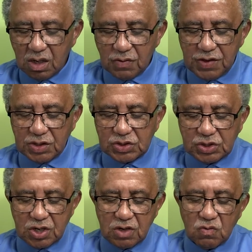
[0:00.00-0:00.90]
this
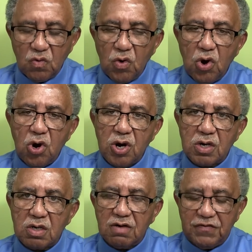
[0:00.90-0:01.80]
certain
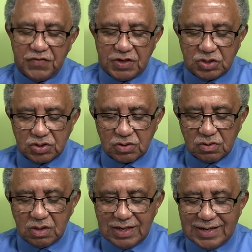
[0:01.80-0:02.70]
royal
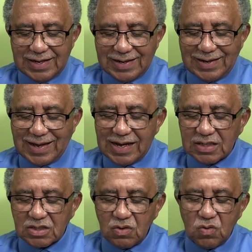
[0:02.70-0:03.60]
official
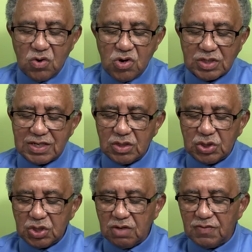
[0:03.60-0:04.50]
likely worked in
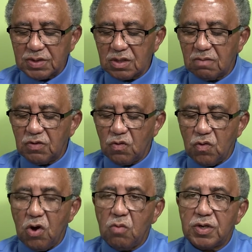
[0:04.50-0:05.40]
service of the
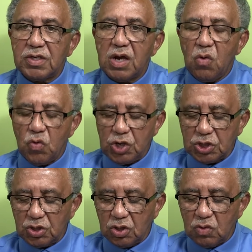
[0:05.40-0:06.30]
Roman
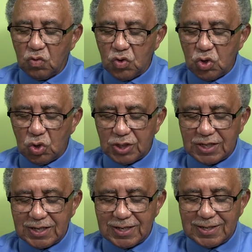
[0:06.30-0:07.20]
regional ruler
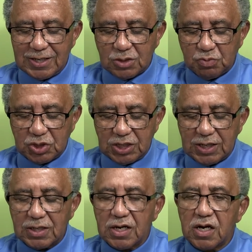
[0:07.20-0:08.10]
in this
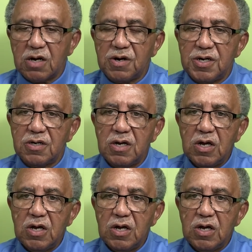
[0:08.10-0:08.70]
particular area,